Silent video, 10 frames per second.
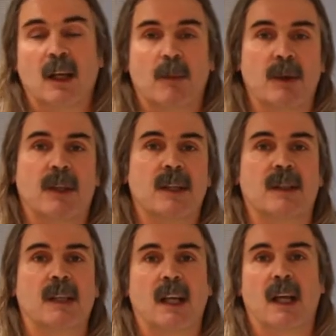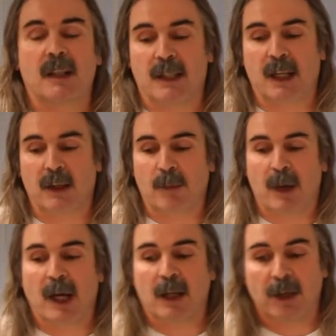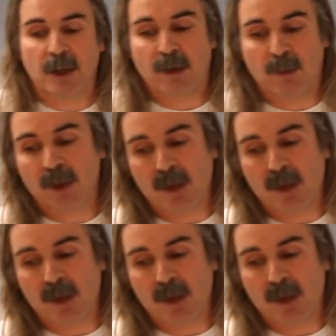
But this again is at the back under the